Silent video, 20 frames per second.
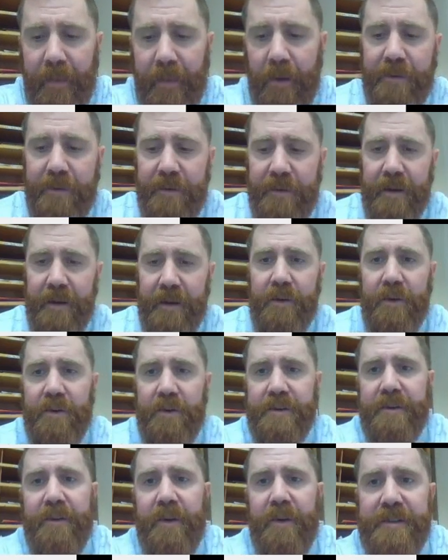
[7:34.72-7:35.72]
We've been
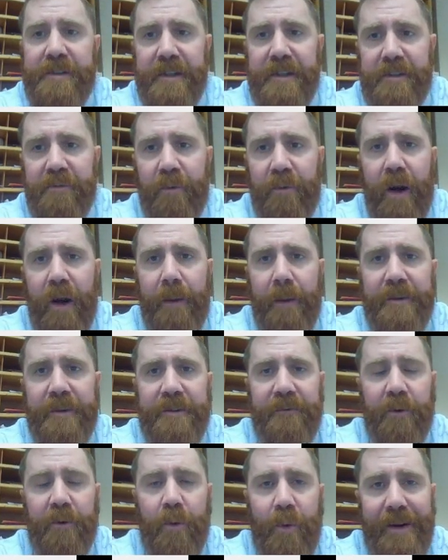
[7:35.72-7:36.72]
using those 6
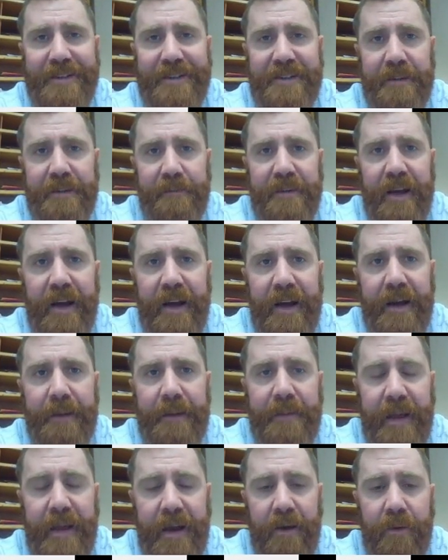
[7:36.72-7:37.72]
requirements for quite some
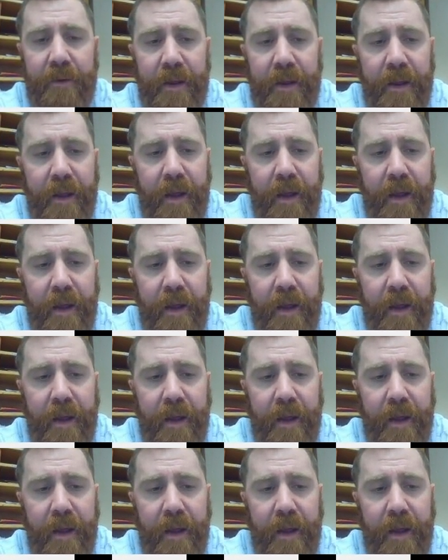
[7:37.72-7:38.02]
time now.